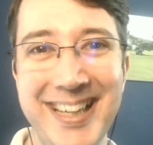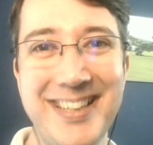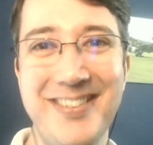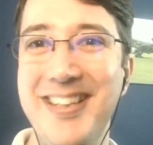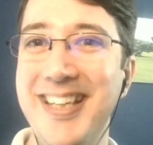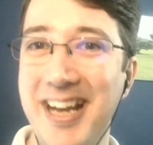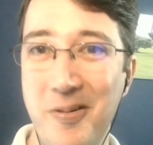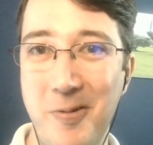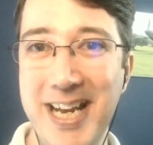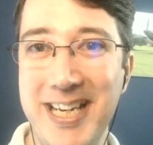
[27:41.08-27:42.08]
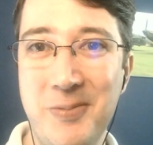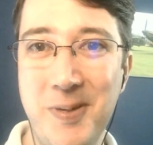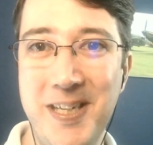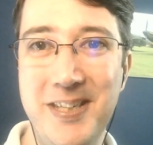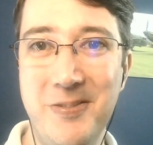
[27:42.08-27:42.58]
So I think that awareness
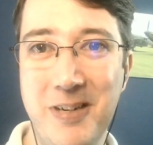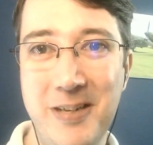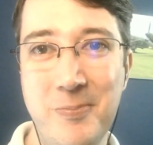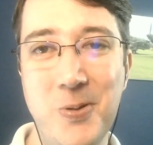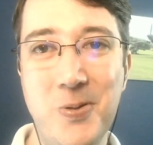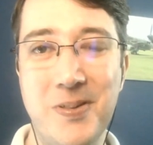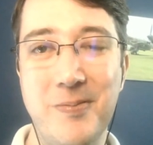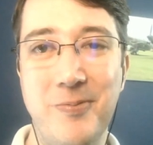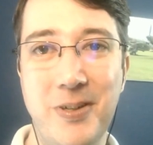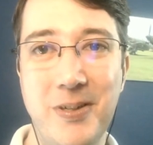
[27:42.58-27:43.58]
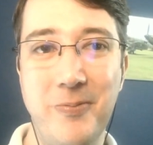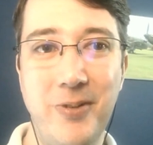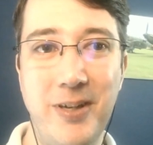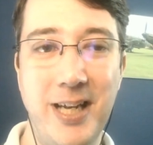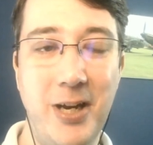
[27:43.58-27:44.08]
piece is really important for,
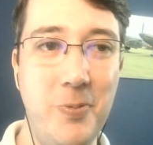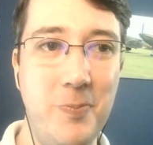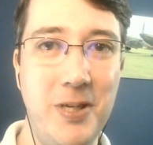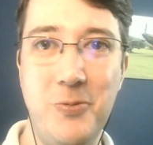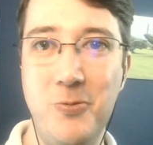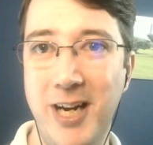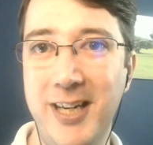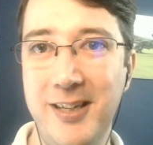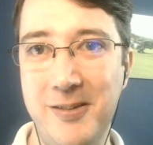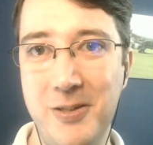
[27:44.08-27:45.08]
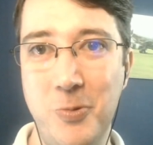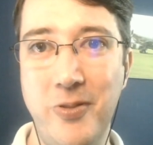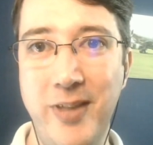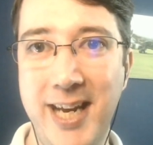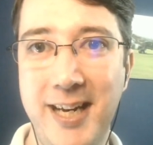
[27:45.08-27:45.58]
for helping people recognise
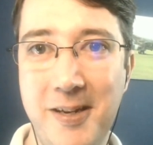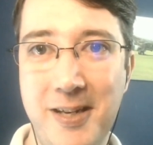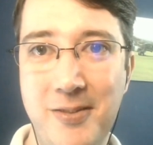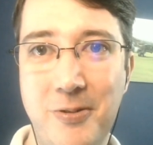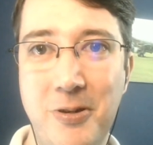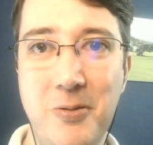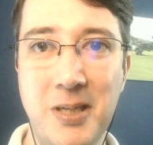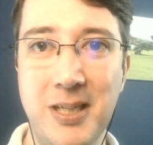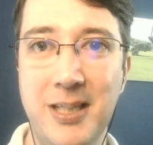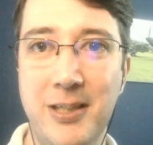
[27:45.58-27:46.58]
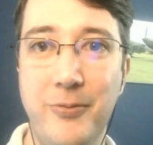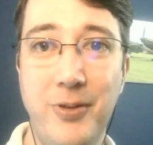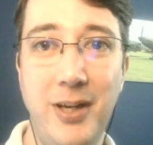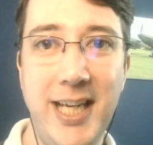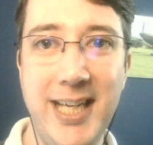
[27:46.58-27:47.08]
what they're going through,
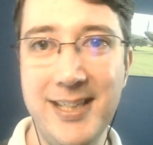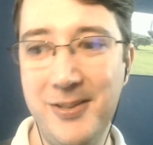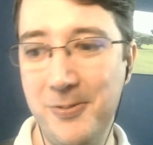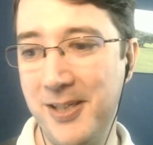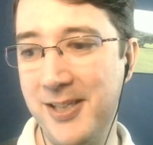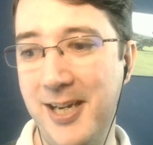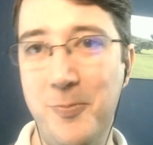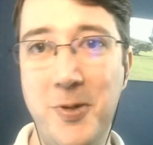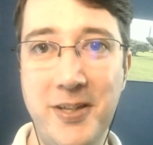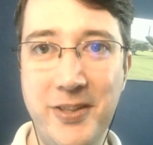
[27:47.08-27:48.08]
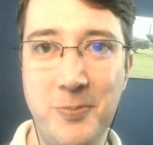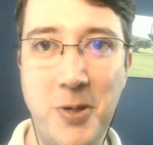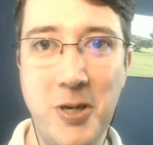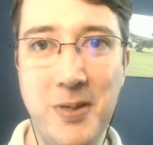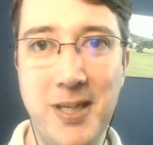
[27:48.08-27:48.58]
for leaders to understand what others
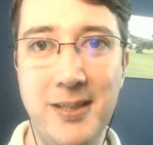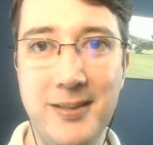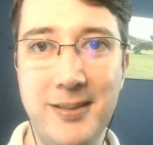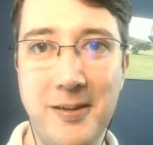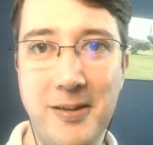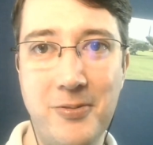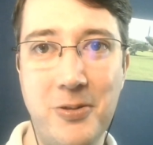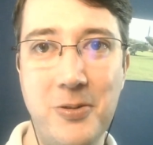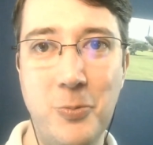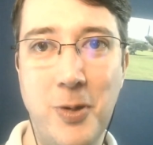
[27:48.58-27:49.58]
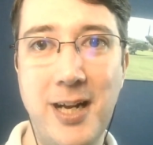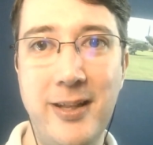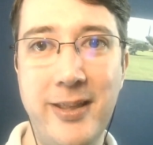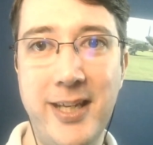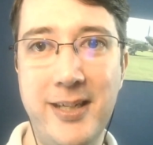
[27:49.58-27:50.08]
might be going through as well.
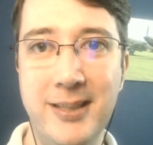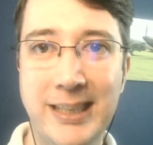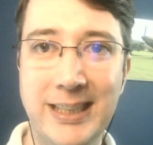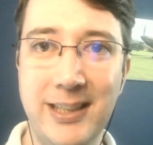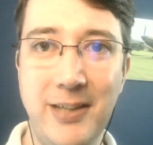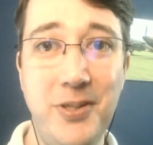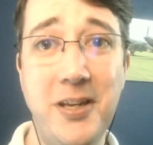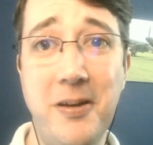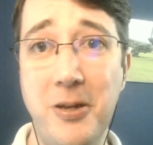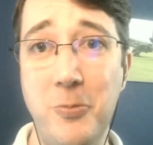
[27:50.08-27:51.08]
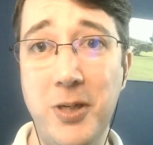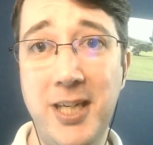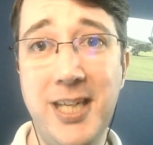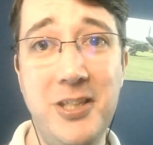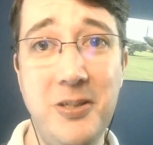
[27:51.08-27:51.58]
And then if you don't know what
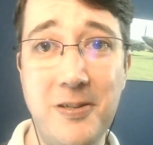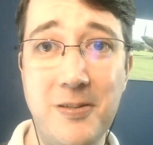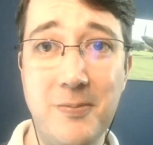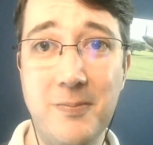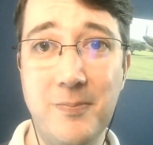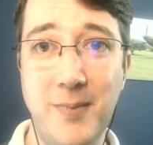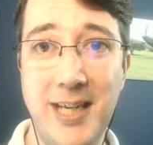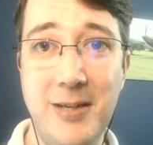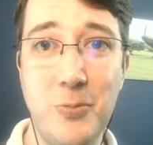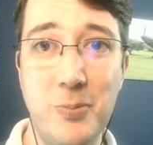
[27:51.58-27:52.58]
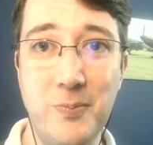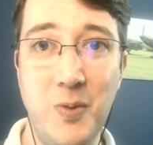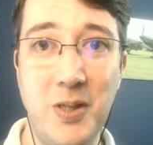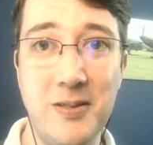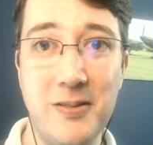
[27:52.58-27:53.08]
it is, you can't help,
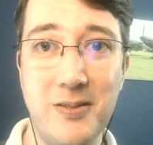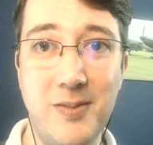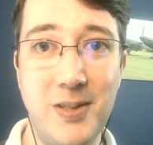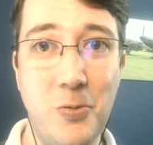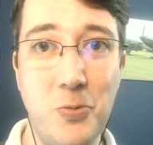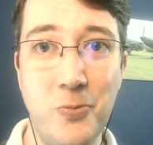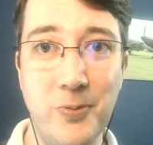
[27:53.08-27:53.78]
you can't solve.